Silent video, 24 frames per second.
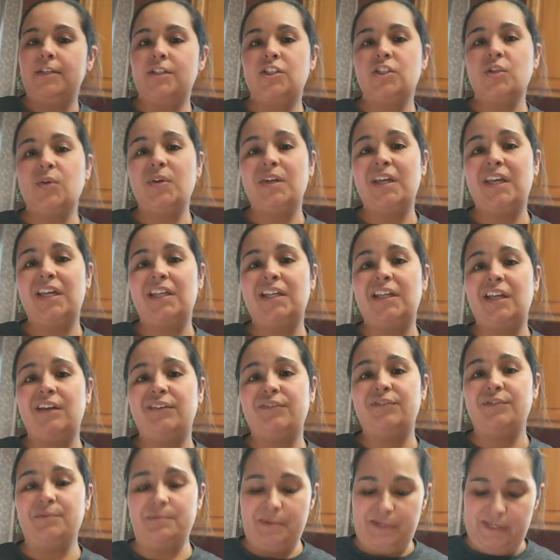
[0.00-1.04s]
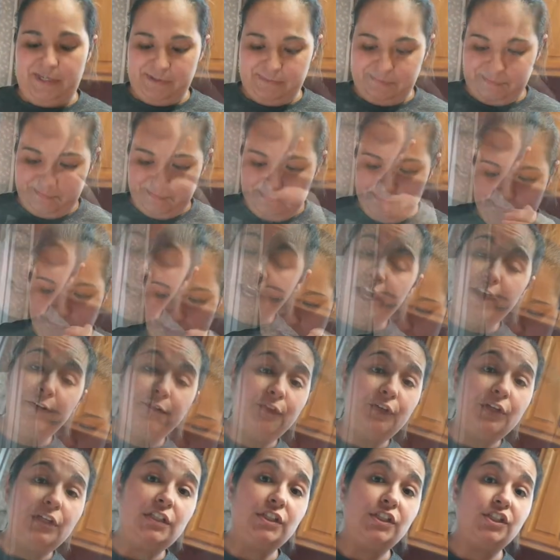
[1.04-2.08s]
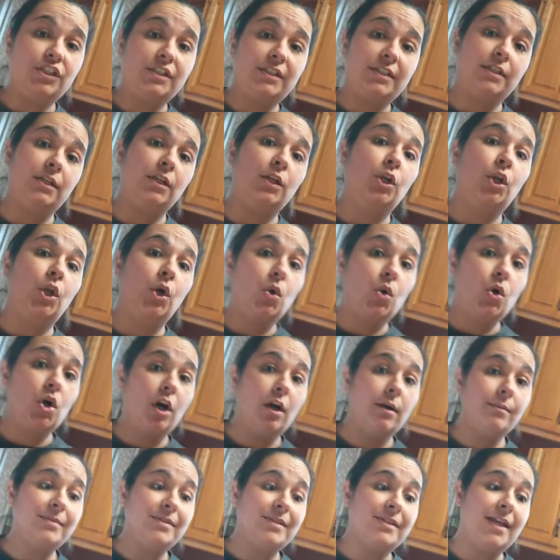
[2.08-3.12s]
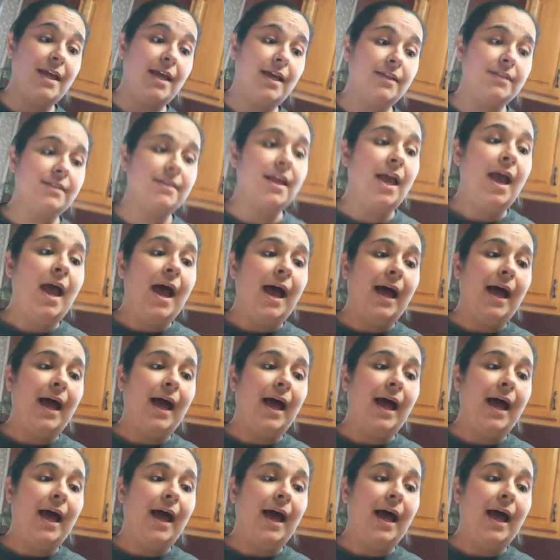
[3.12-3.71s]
So again, not for me. If you're interested in low-carb snacks